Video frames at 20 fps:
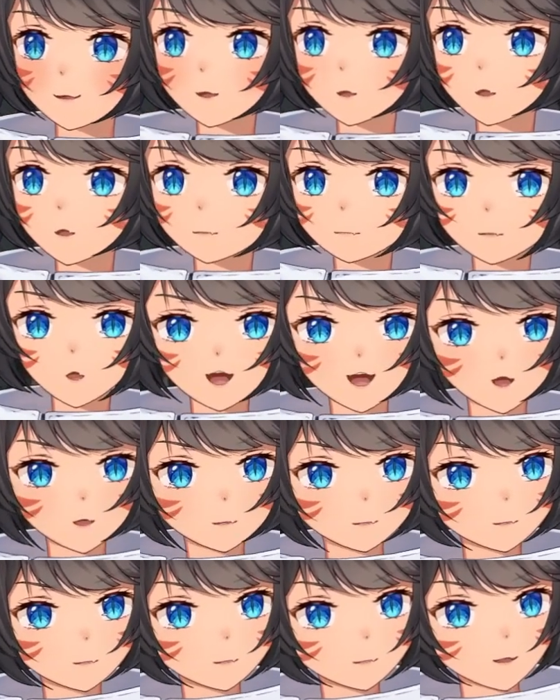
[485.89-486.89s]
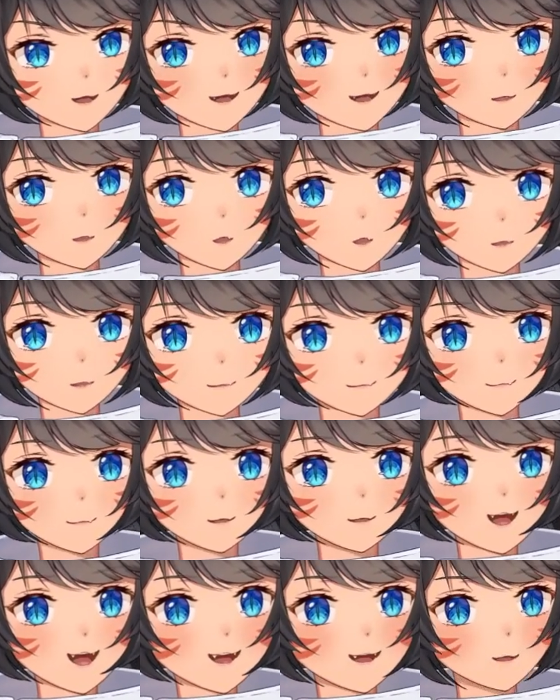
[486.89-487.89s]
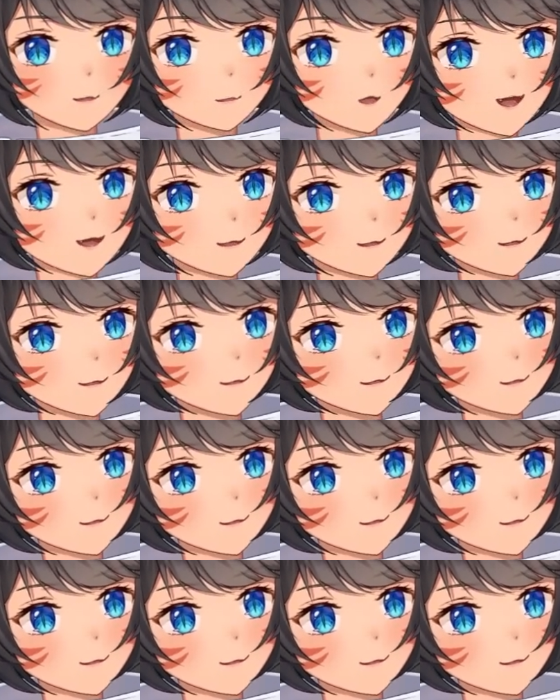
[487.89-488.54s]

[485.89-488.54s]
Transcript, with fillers: round things just flying around.